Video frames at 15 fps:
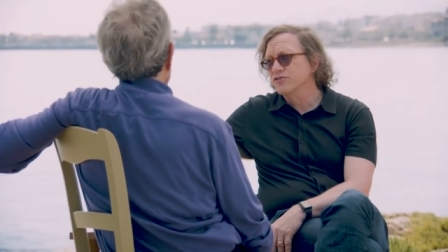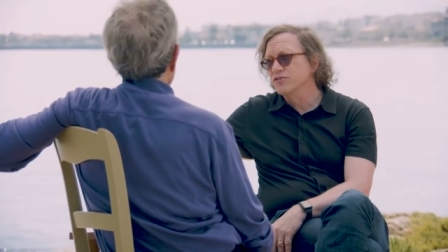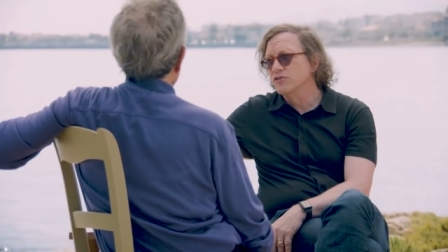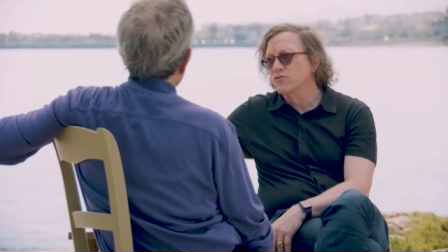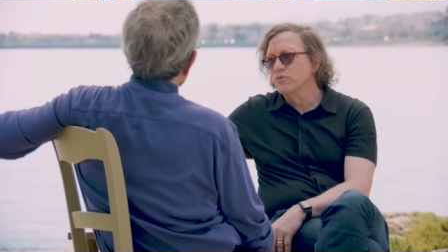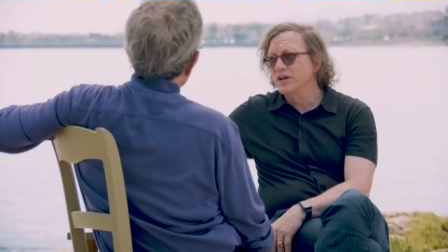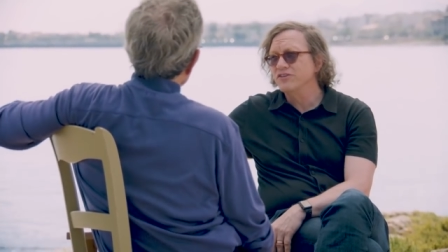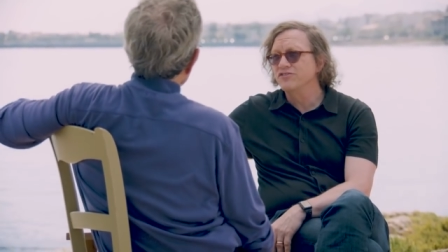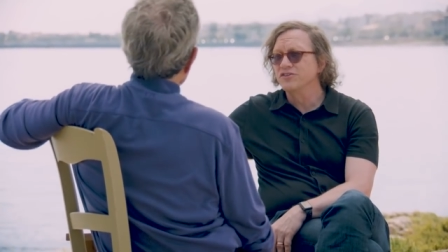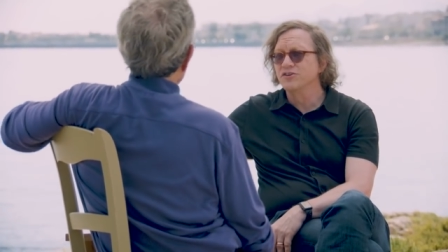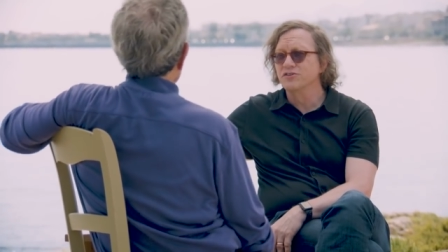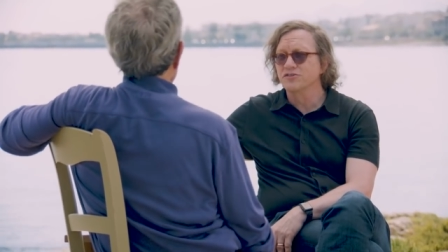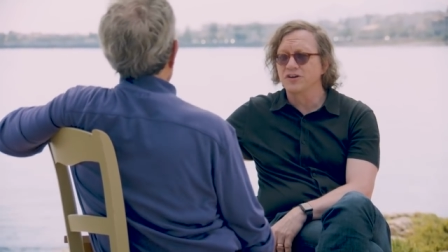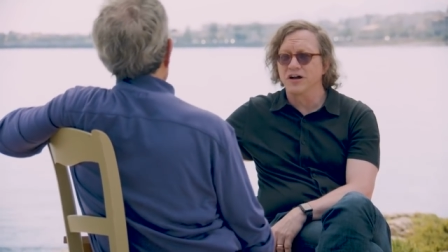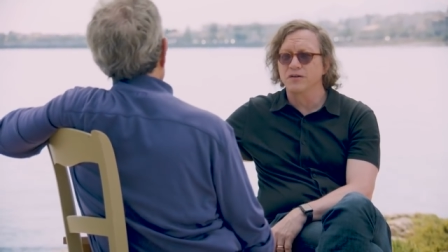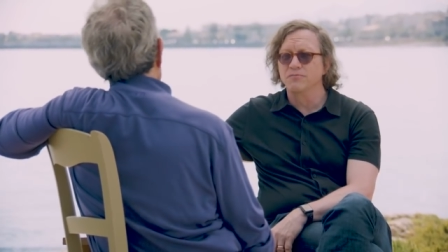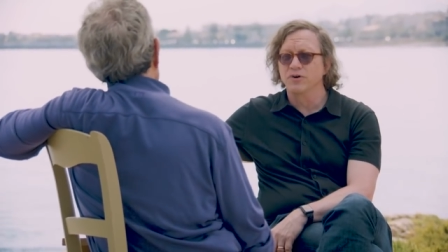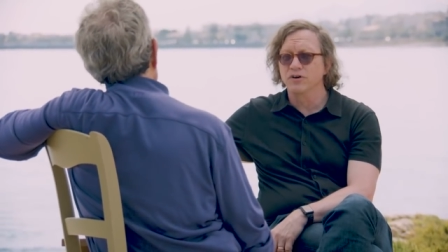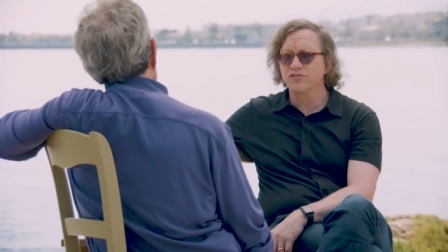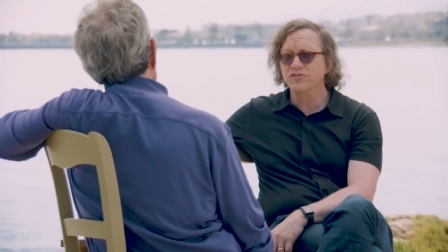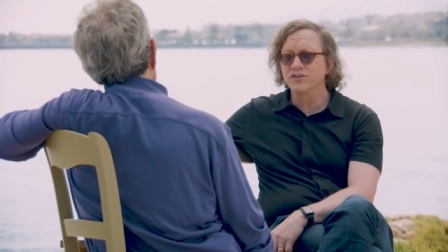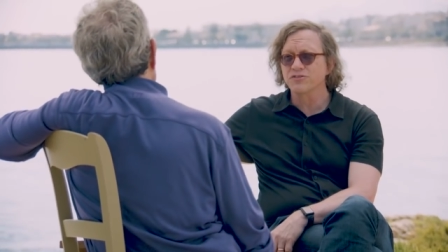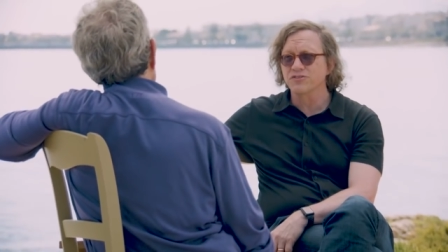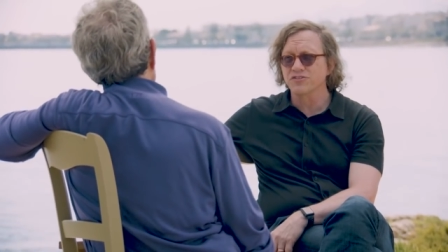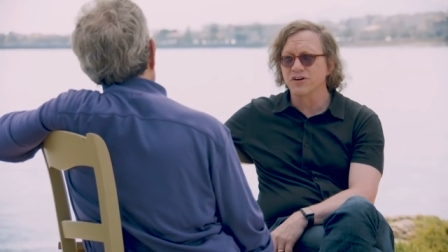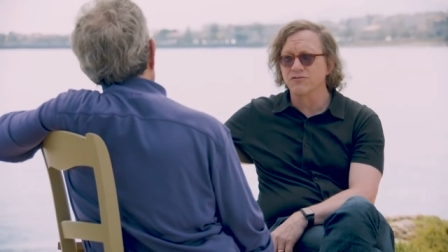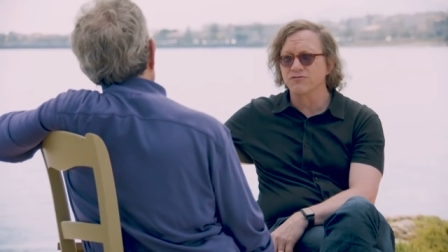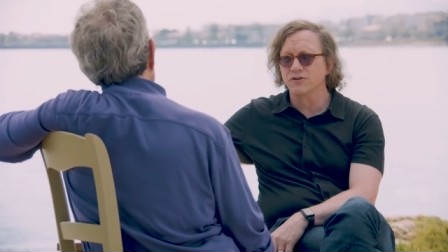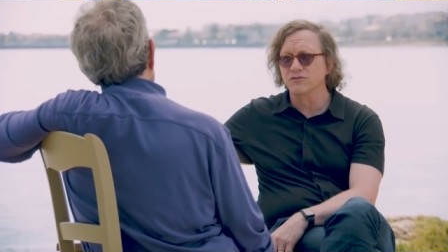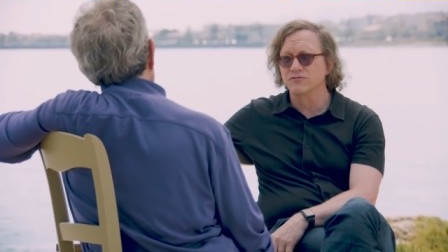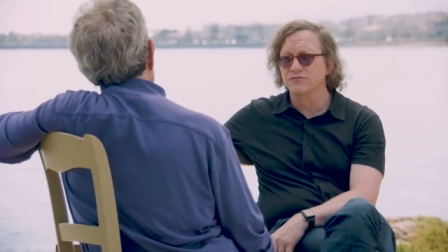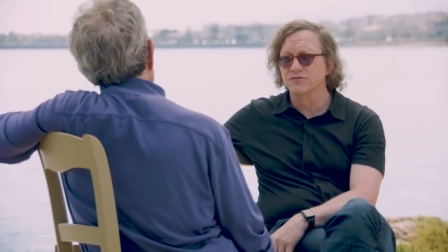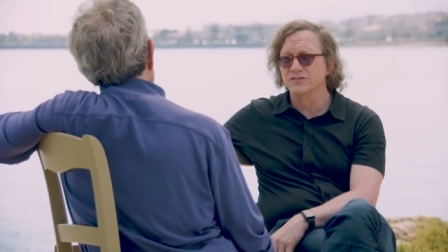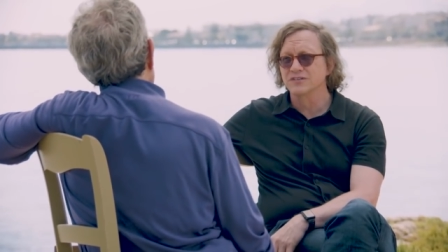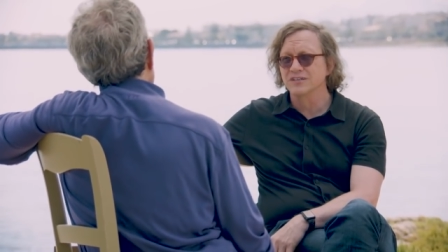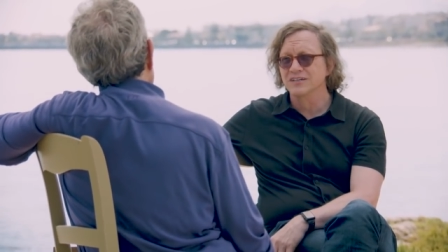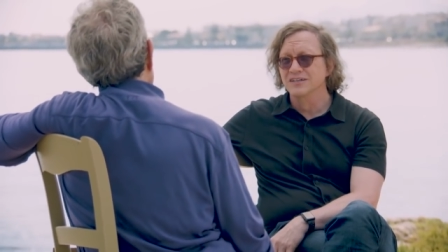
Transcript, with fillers: so you're wasting your time puzzling yourself over it.